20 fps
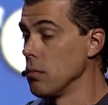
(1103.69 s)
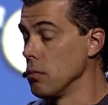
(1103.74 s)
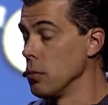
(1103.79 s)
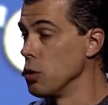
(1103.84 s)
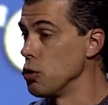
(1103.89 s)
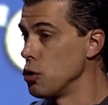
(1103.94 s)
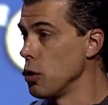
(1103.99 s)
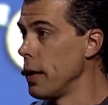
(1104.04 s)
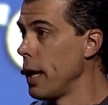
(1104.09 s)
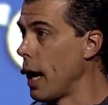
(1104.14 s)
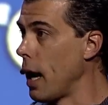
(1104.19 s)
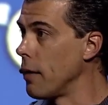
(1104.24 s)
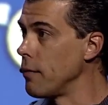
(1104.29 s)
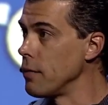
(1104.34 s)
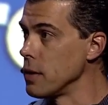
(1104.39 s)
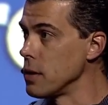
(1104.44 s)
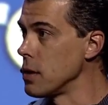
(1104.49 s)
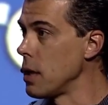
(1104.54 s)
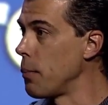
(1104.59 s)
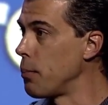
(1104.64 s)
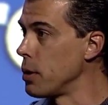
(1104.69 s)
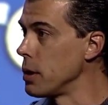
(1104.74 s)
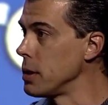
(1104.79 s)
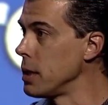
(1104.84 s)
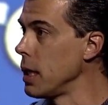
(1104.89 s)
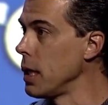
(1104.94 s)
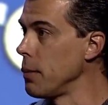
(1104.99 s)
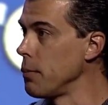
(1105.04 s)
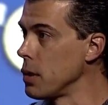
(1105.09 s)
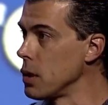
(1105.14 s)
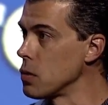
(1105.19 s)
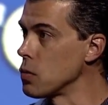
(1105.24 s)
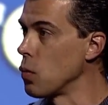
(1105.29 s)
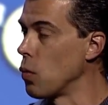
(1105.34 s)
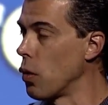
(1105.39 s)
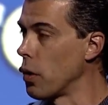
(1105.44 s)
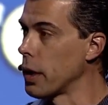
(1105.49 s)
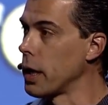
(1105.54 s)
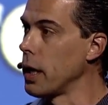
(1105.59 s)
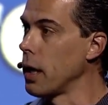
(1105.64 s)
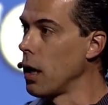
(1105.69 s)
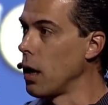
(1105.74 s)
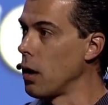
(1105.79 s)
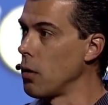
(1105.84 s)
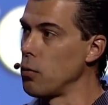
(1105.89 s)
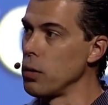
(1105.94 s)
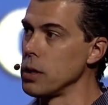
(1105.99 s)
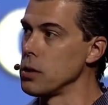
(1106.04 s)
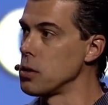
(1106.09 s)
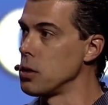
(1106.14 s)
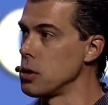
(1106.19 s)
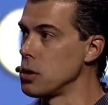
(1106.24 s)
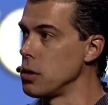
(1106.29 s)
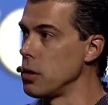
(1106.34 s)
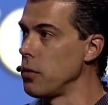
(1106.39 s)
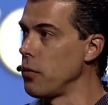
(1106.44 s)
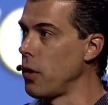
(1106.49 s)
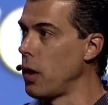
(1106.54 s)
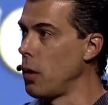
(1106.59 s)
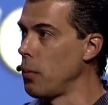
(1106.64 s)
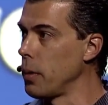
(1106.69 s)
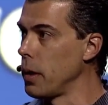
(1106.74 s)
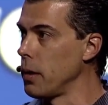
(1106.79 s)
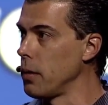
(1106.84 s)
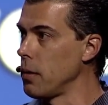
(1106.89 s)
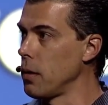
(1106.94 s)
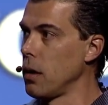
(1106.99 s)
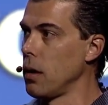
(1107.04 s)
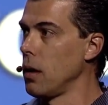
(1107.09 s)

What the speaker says: you should have a separate team that's working on research and development